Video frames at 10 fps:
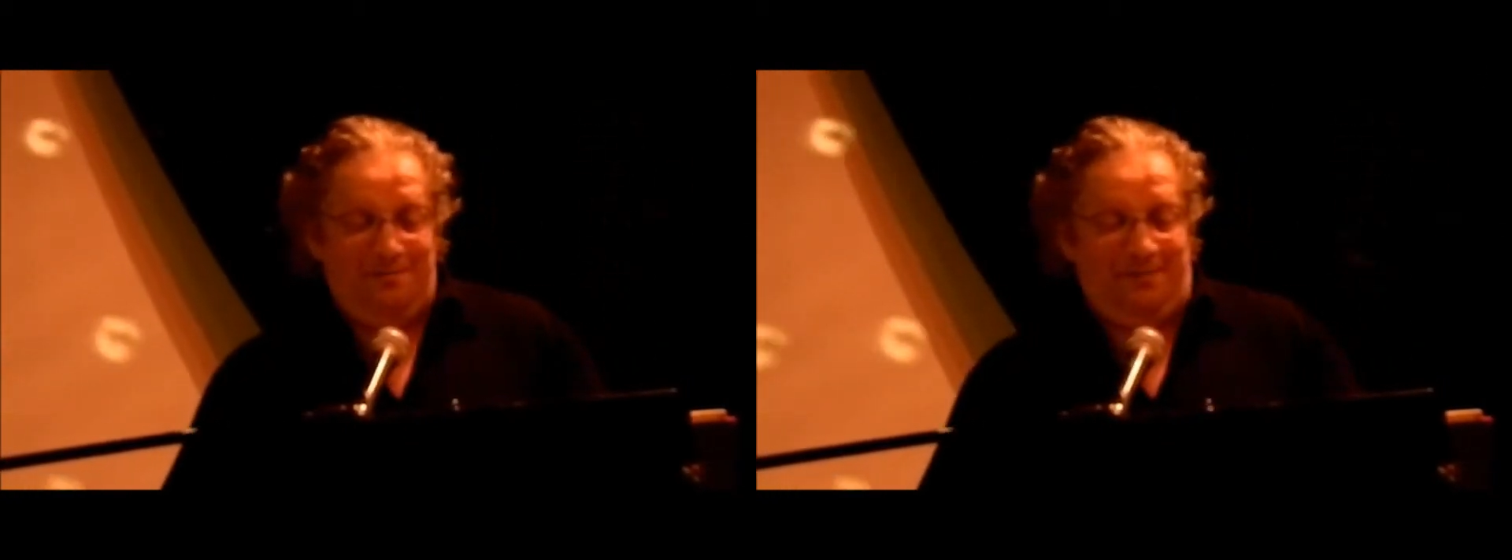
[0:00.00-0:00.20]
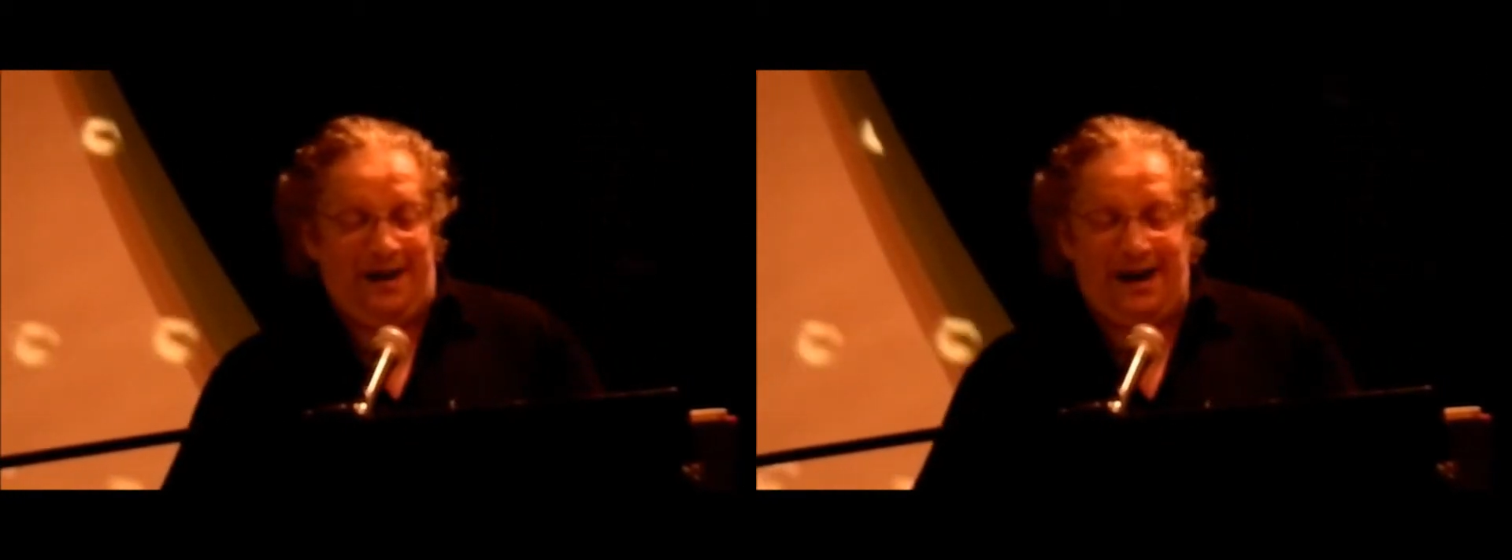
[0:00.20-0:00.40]

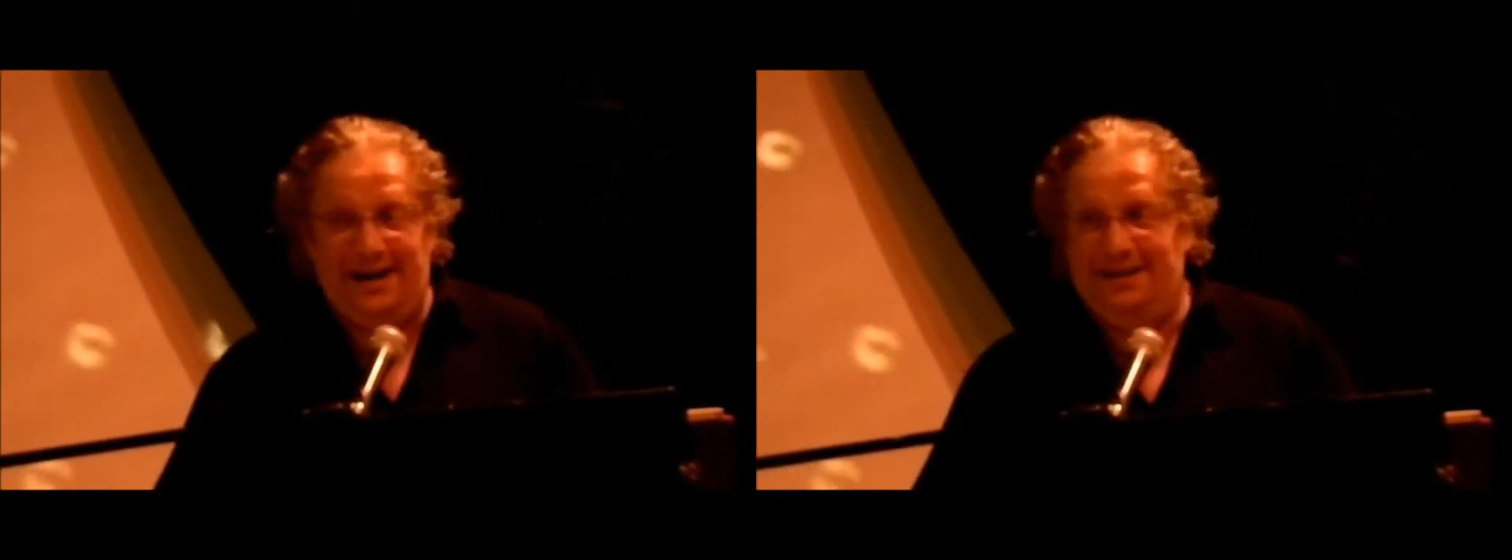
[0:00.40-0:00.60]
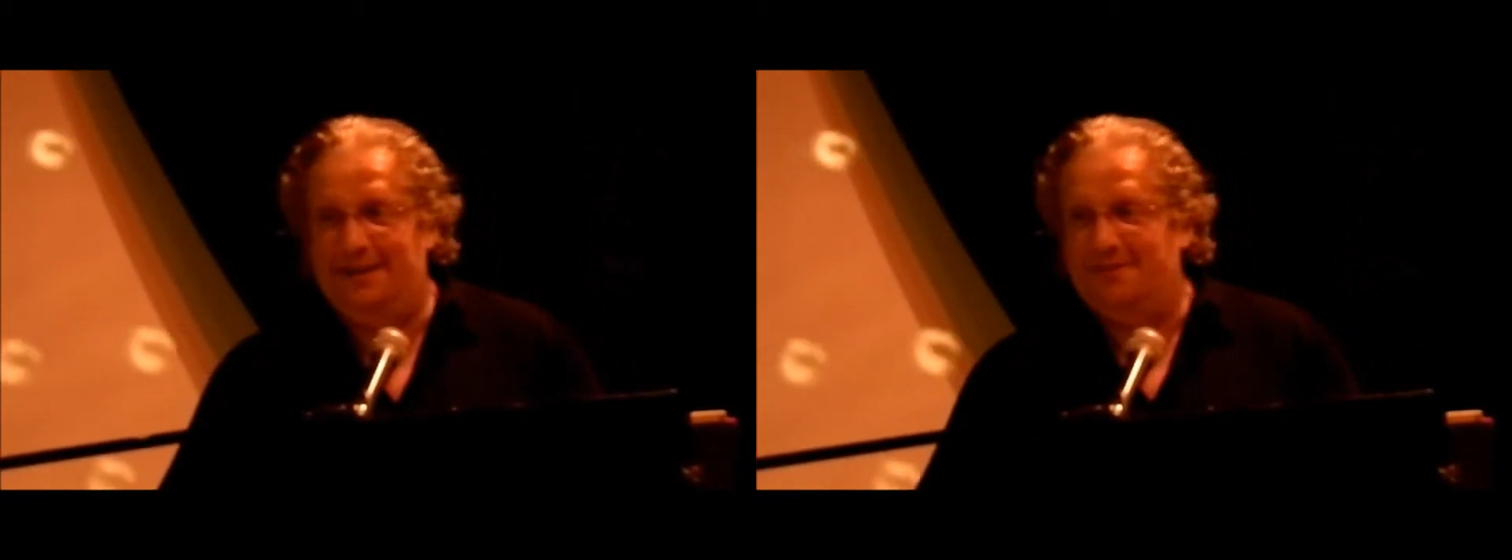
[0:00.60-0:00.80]

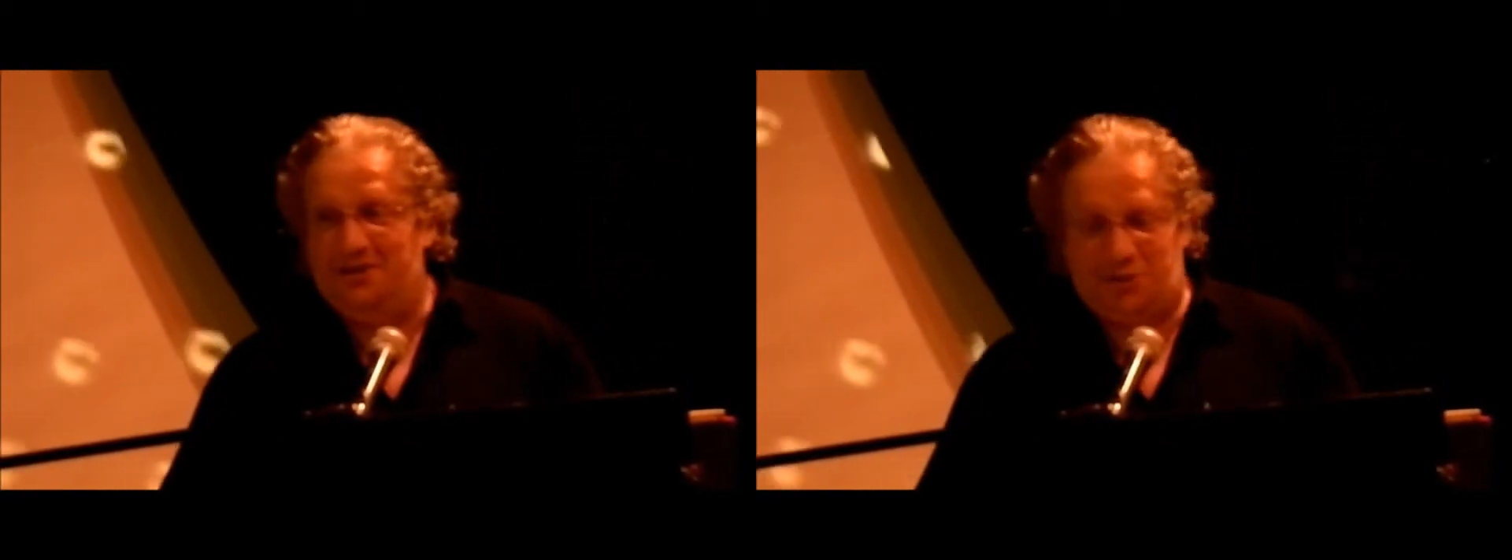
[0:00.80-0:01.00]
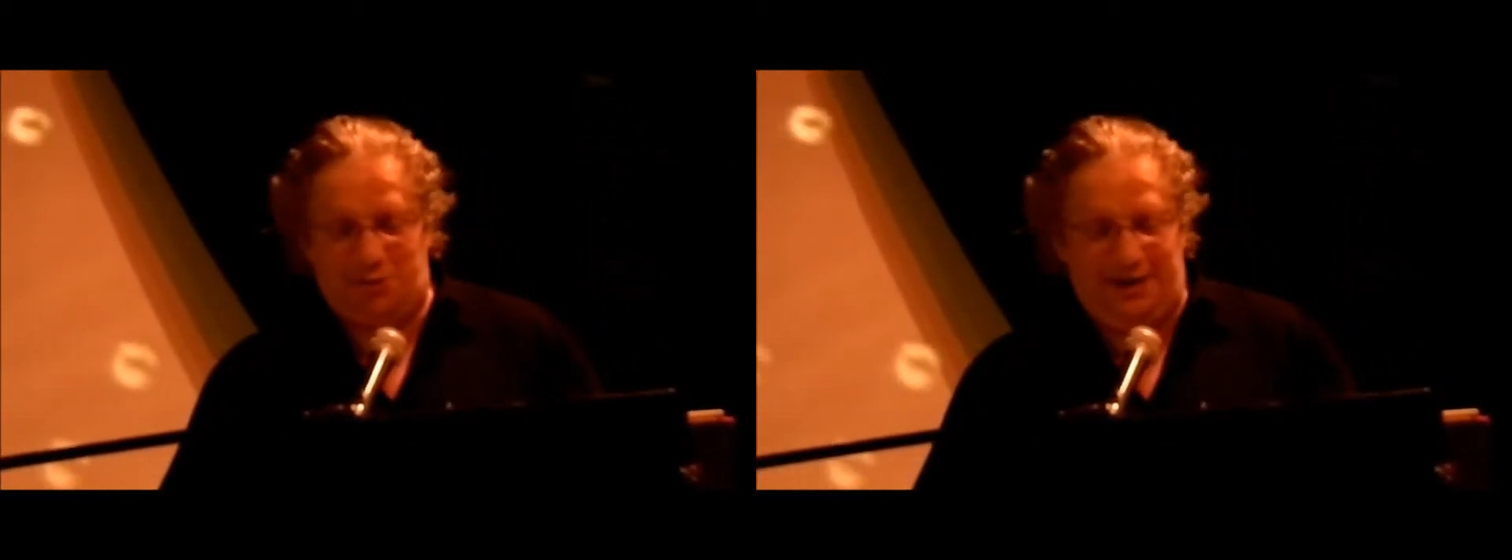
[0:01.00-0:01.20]
behind every
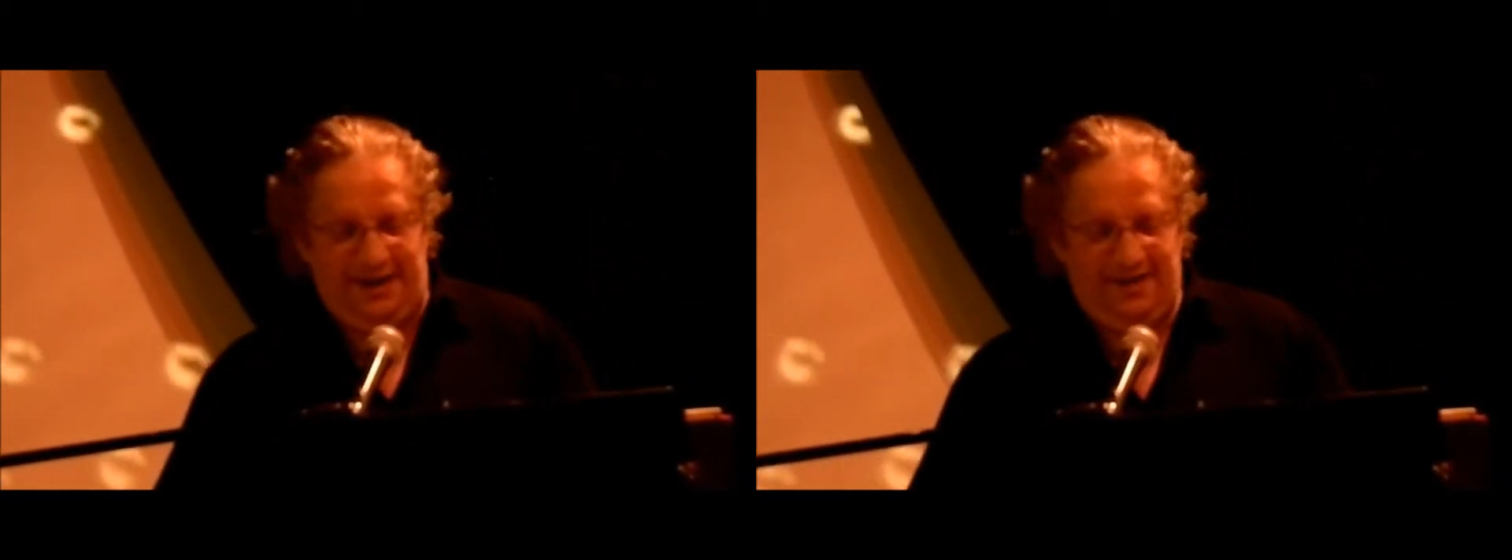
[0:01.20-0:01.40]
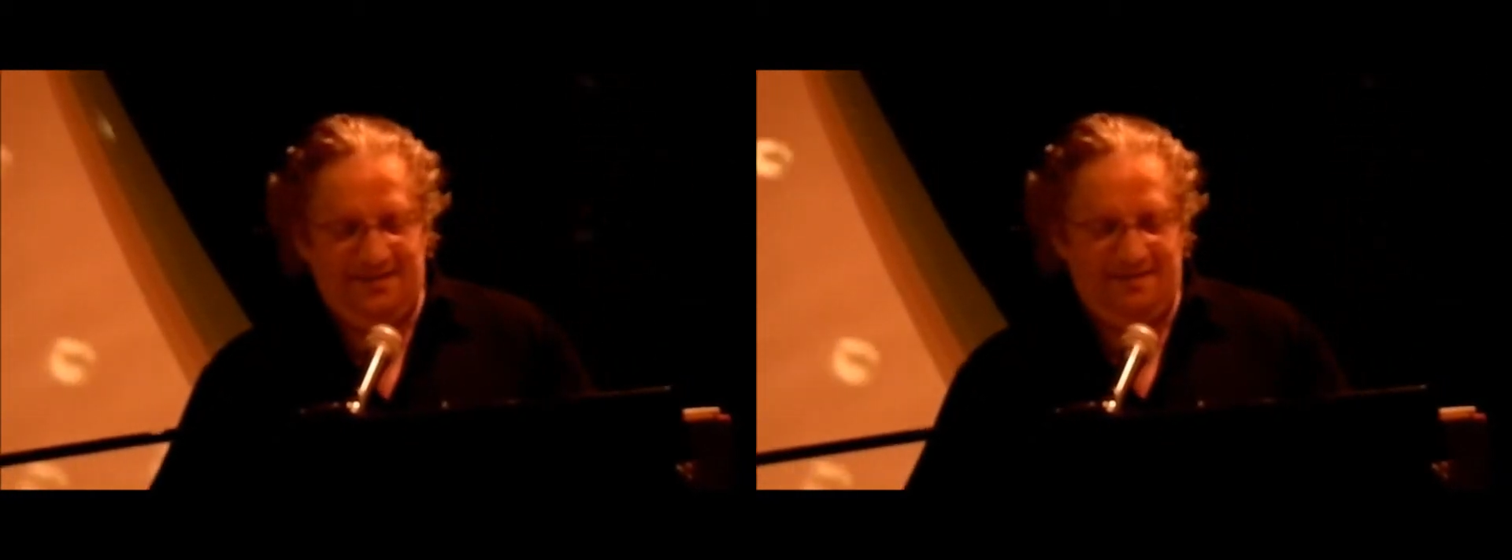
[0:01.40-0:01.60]
tree,